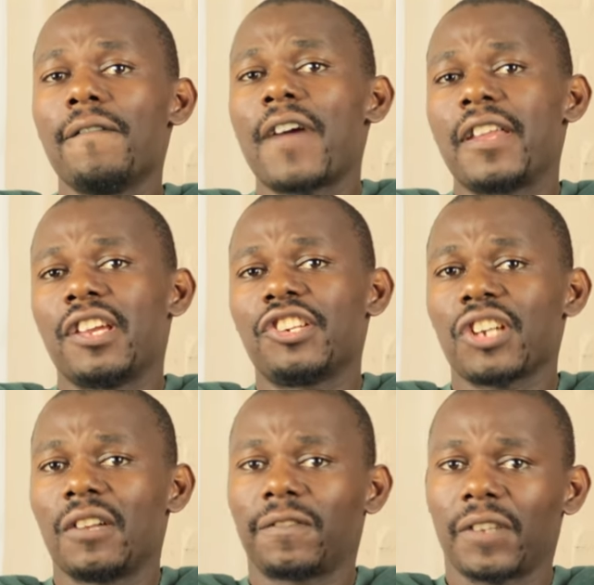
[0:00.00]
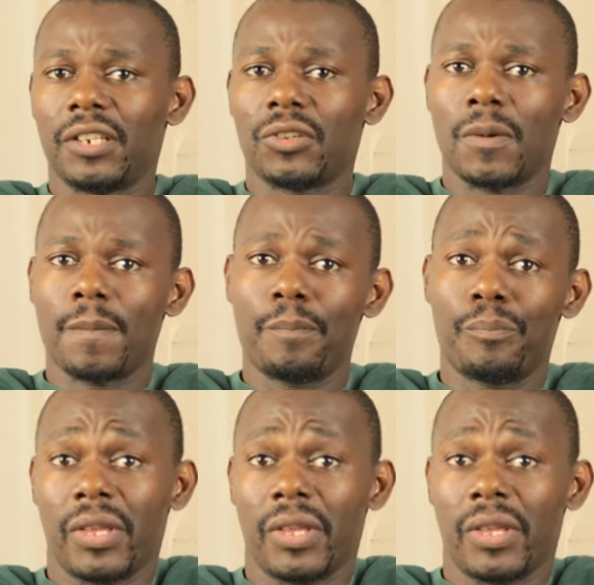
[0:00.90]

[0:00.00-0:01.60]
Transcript: financial freedom